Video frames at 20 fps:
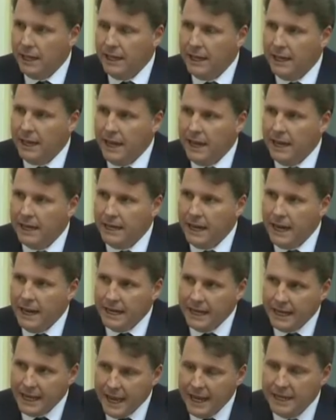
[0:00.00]

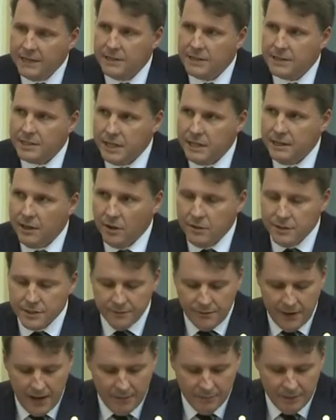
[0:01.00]
And again, to see
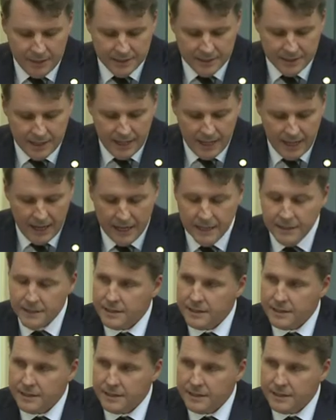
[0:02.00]
those families today,